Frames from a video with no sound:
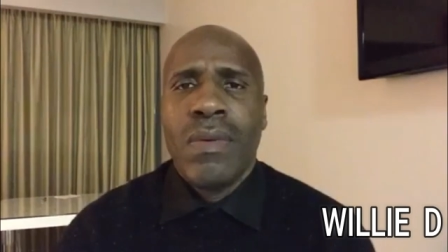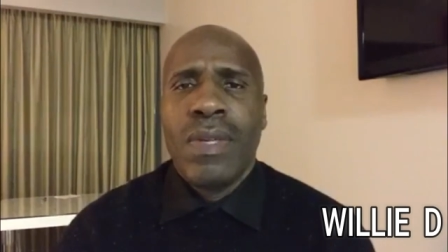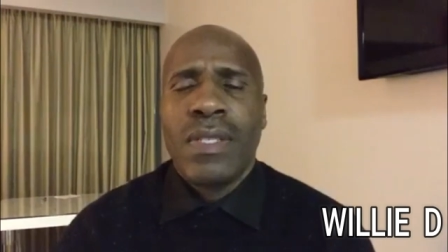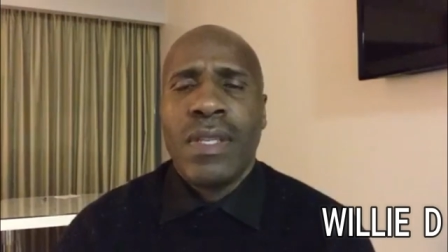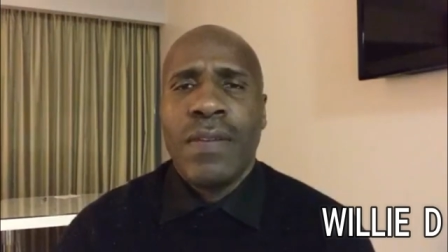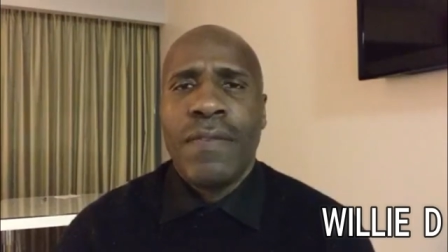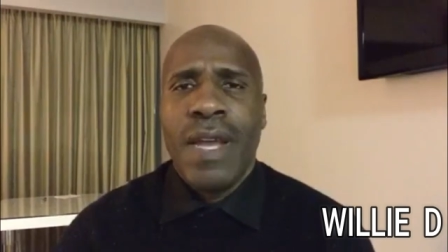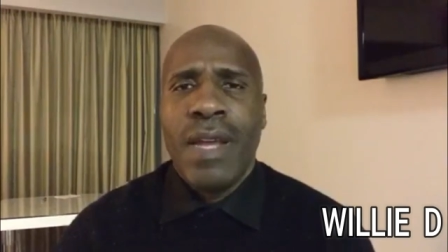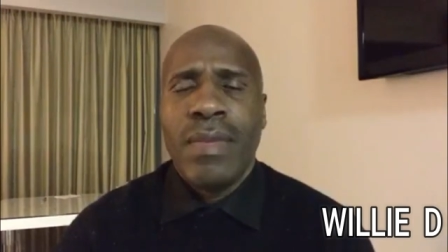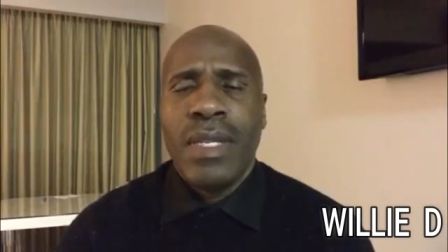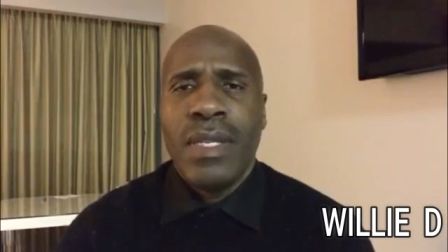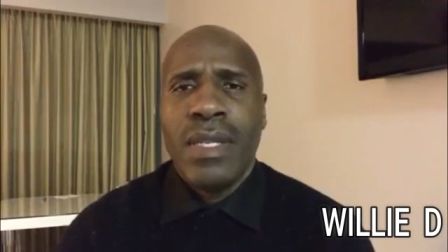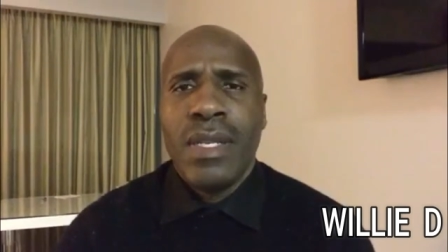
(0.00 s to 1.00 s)
What's up,
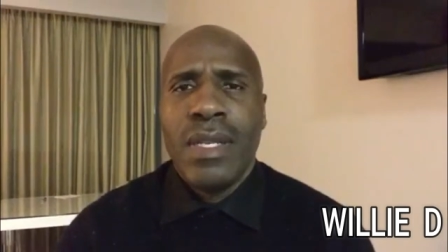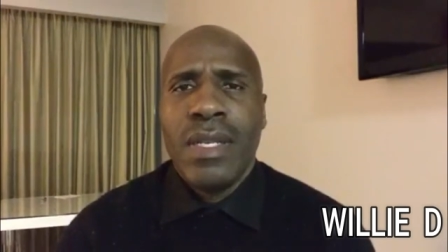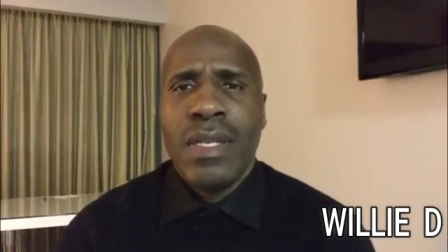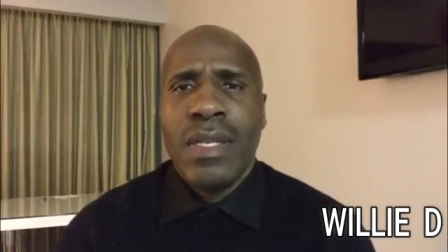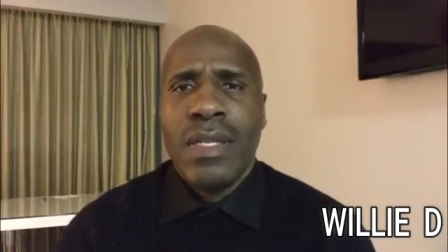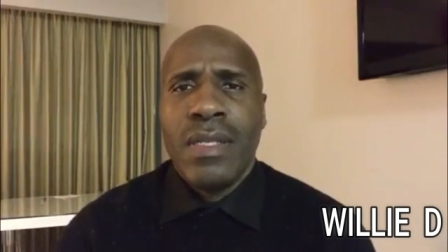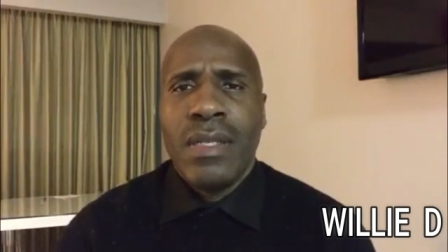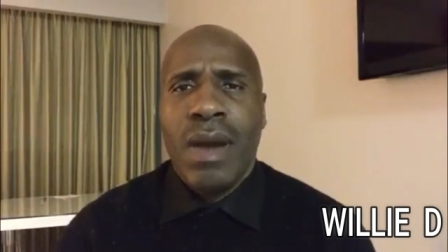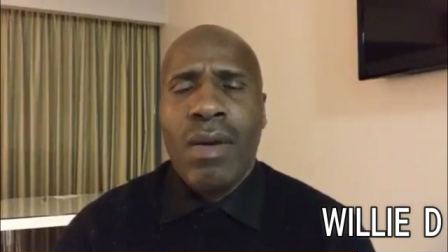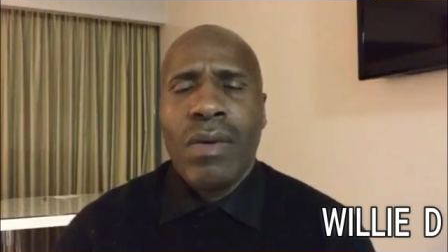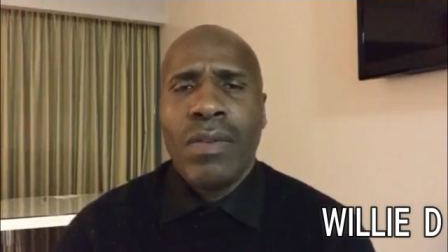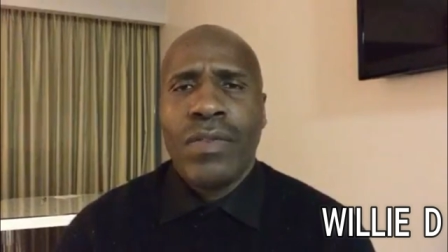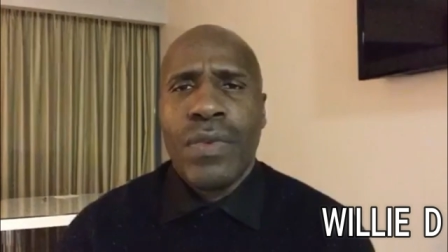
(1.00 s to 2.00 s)
family?
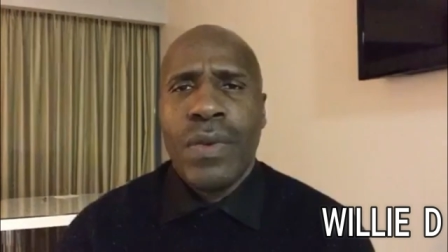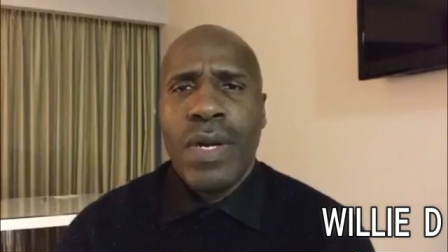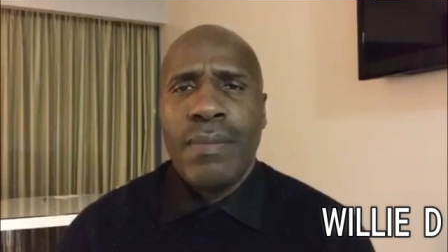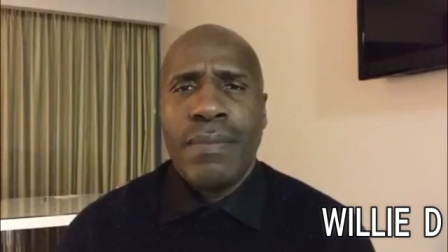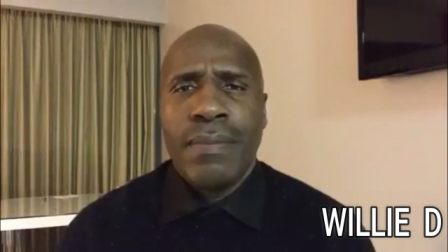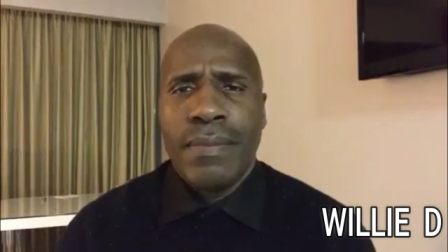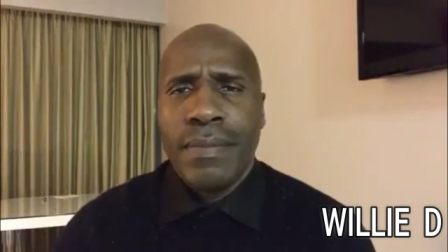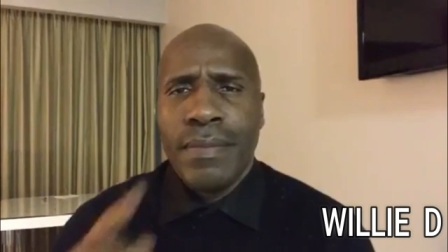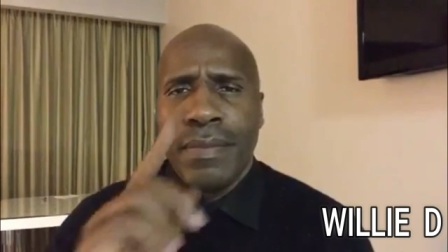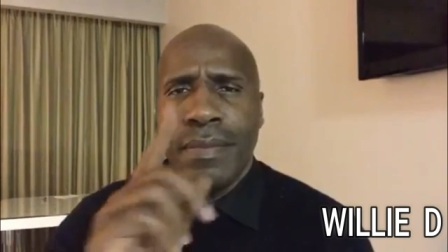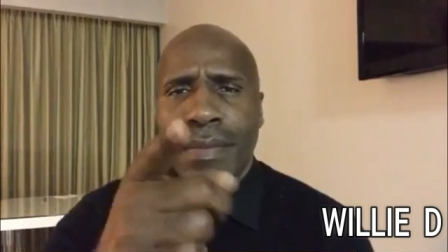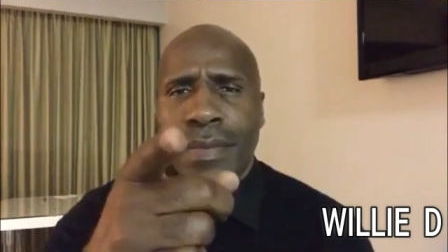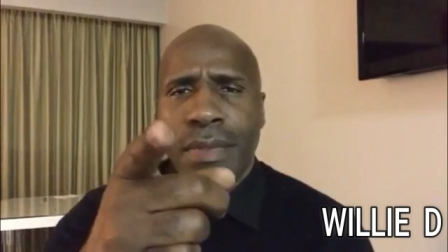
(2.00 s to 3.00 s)
Donald Trump,
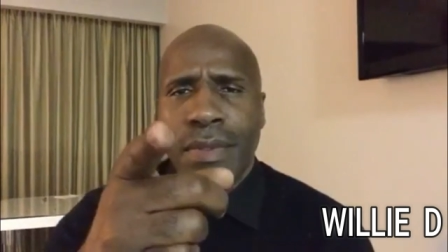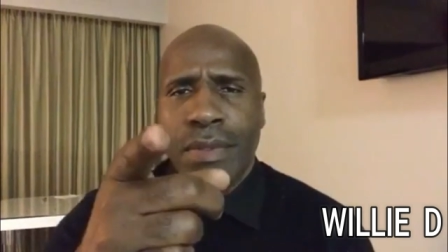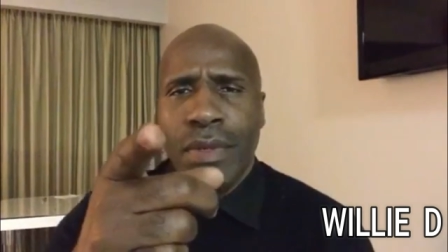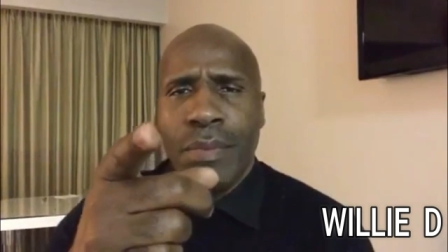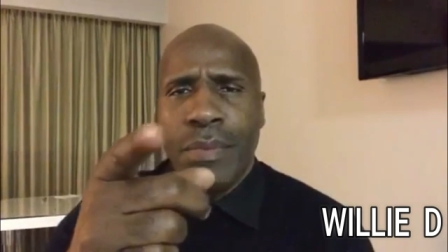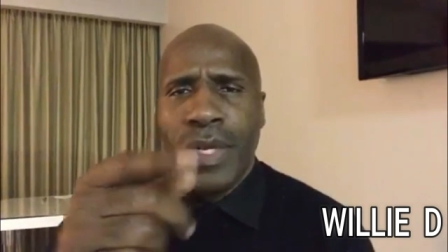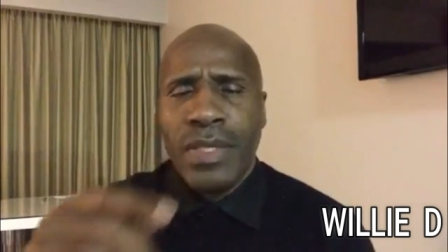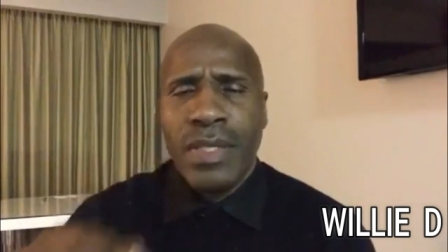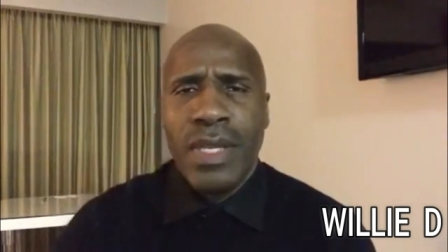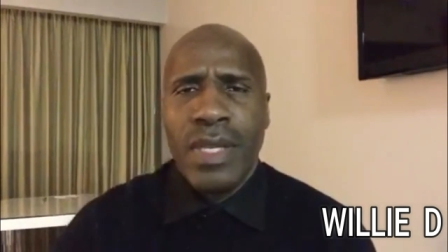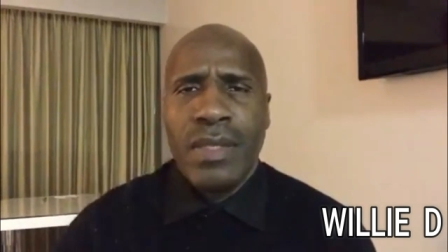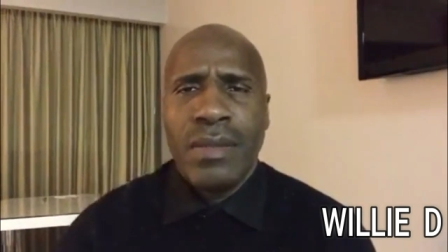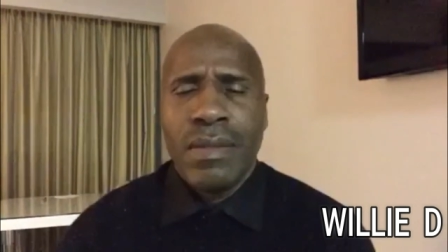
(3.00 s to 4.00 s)
your
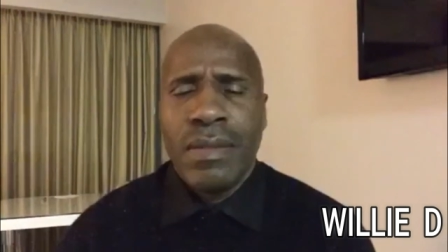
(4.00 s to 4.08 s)
president,